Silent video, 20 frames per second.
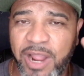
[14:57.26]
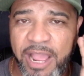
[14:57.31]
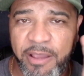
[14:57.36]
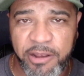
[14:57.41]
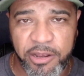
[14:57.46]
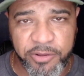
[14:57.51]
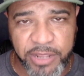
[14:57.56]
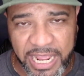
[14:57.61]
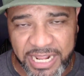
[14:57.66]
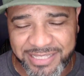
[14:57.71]

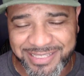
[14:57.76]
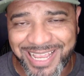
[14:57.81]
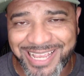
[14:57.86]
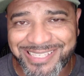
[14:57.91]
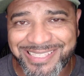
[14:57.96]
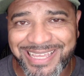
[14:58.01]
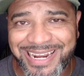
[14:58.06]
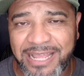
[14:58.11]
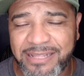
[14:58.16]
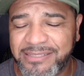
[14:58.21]
I
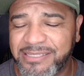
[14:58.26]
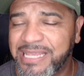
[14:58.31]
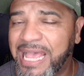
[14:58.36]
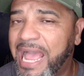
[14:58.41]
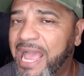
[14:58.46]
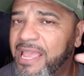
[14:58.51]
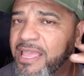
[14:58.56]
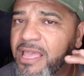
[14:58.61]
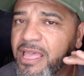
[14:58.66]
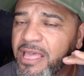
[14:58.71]
tested
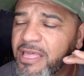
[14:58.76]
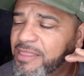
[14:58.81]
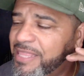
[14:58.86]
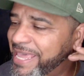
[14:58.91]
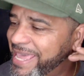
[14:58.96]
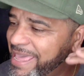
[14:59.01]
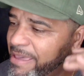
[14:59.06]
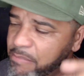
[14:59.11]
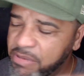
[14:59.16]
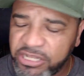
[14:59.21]
outside,
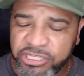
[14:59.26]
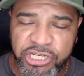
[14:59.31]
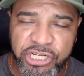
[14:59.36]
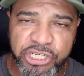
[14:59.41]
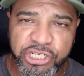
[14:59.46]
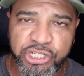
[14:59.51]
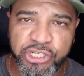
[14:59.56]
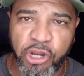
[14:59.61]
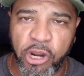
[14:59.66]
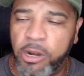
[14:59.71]
the image
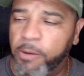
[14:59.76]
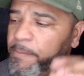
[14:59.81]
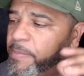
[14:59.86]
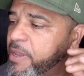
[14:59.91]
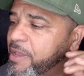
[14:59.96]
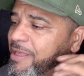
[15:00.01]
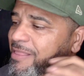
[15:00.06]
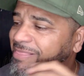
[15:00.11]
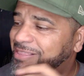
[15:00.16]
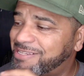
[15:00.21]
is sharp,
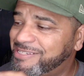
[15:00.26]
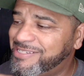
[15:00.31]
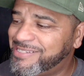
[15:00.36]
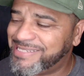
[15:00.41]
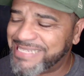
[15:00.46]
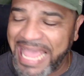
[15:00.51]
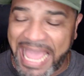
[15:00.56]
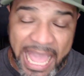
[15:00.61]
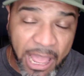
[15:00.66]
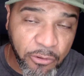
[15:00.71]
The
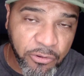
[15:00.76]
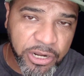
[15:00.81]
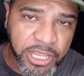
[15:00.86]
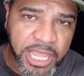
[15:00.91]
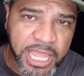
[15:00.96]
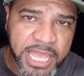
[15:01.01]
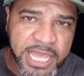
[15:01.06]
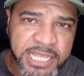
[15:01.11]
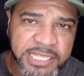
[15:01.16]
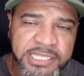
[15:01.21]
sound
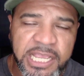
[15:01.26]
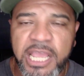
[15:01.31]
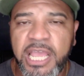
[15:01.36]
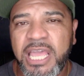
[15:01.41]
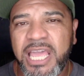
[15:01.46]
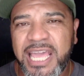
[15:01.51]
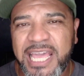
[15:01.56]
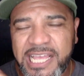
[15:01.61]
is